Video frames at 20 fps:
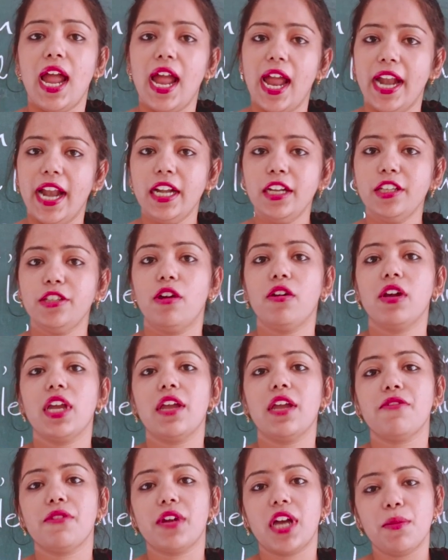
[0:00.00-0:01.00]
and
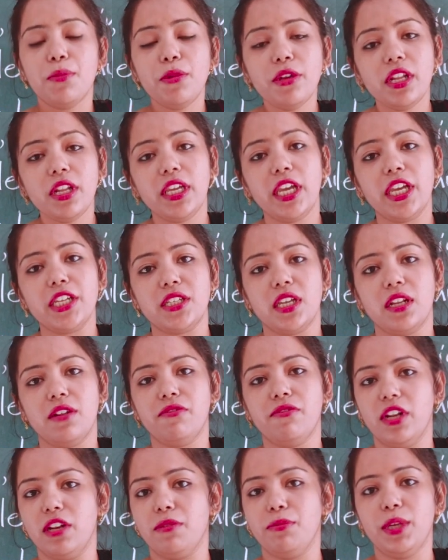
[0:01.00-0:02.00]
your
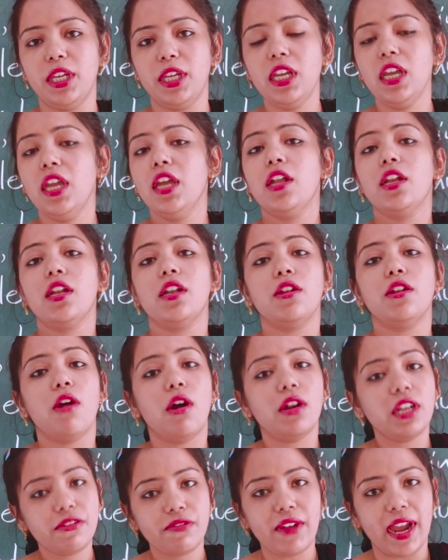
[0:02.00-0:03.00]
communication will be
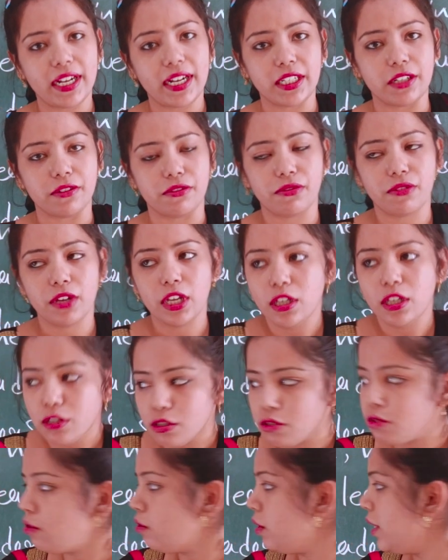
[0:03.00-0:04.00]
non-effective.
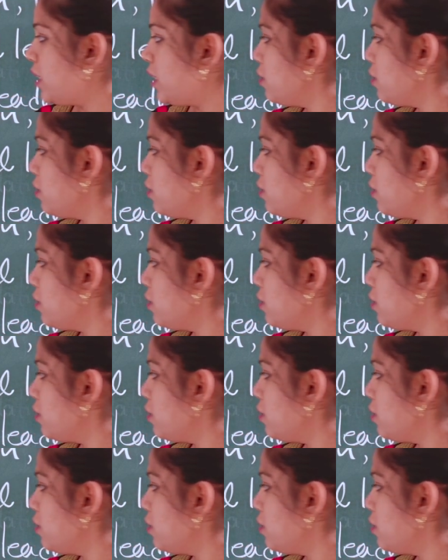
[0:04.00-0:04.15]
So